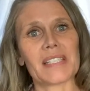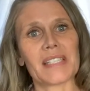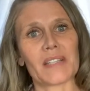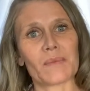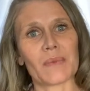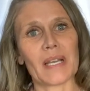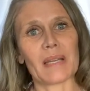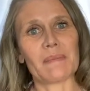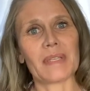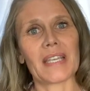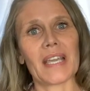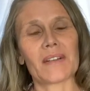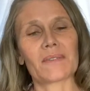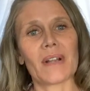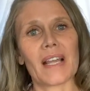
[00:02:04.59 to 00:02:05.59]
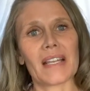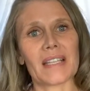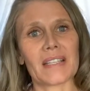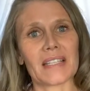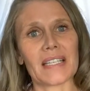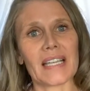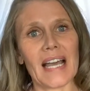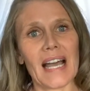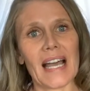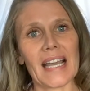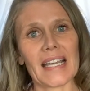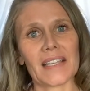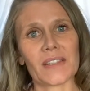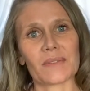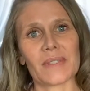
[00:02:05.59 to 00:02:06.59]
And then when I began writing the
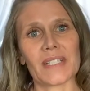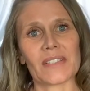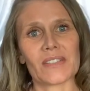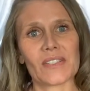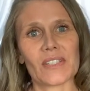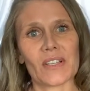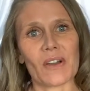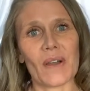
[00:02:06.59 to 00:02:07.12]
guide 3 years ago,